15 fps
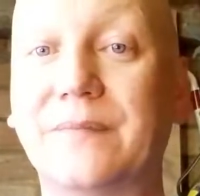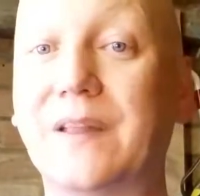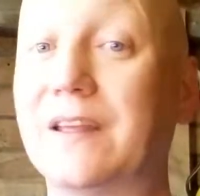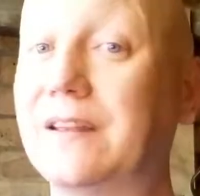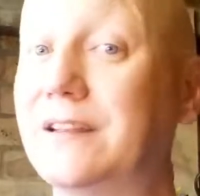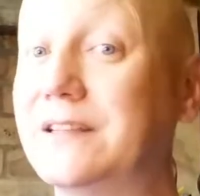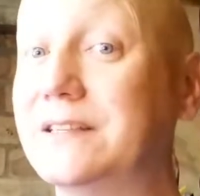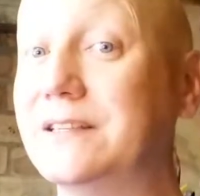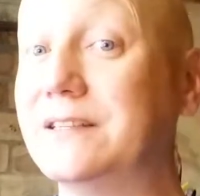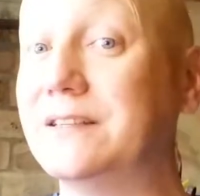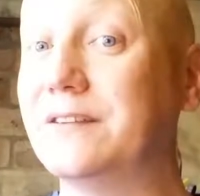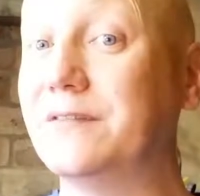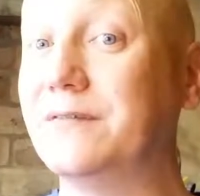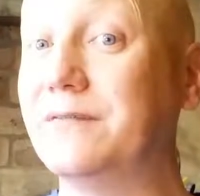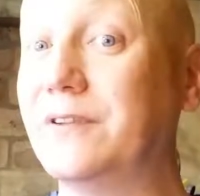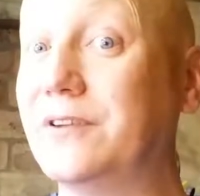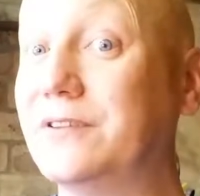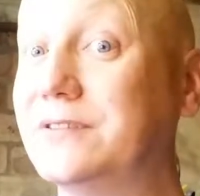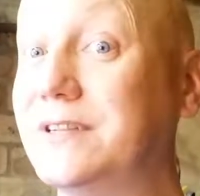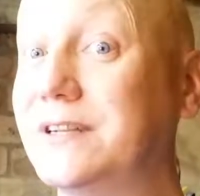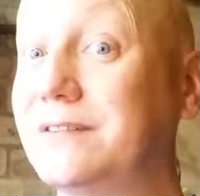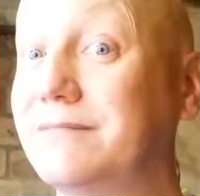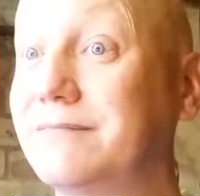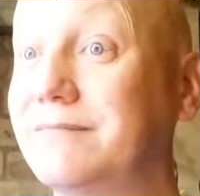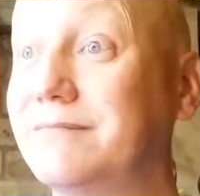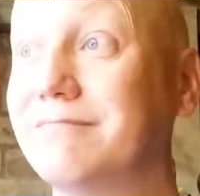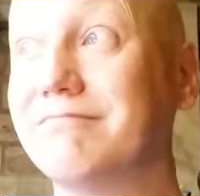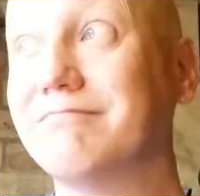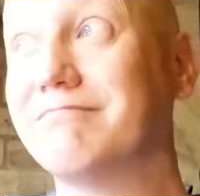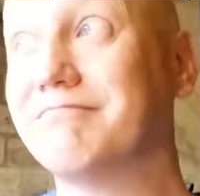And this is Thursday.
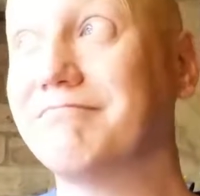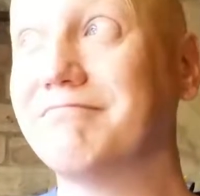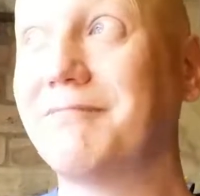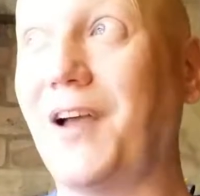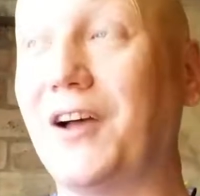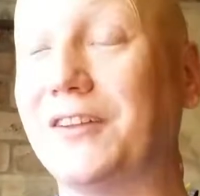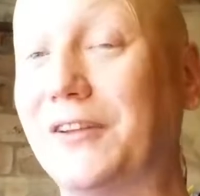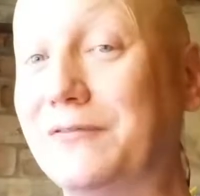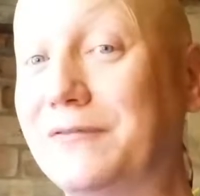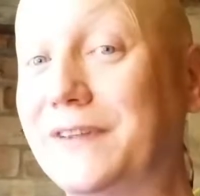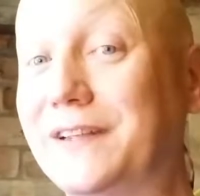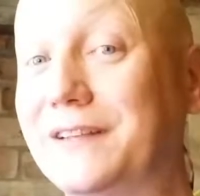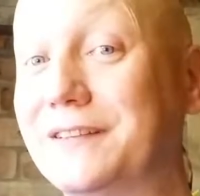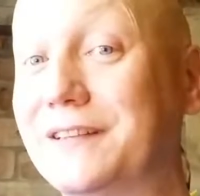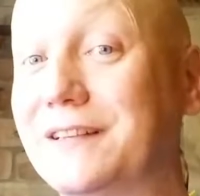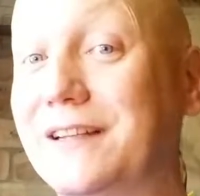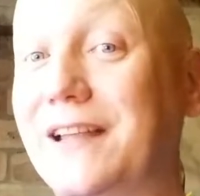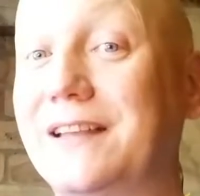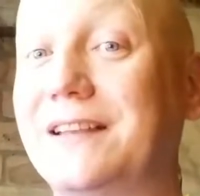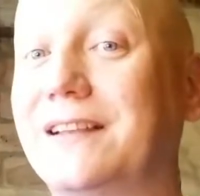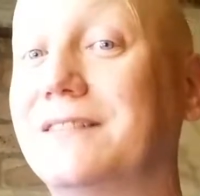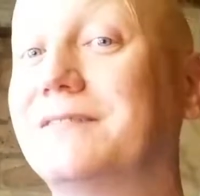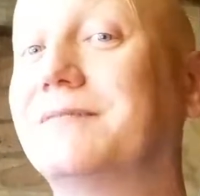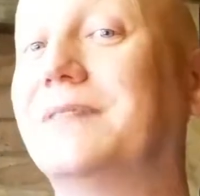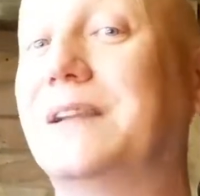I don't think it's going to get done.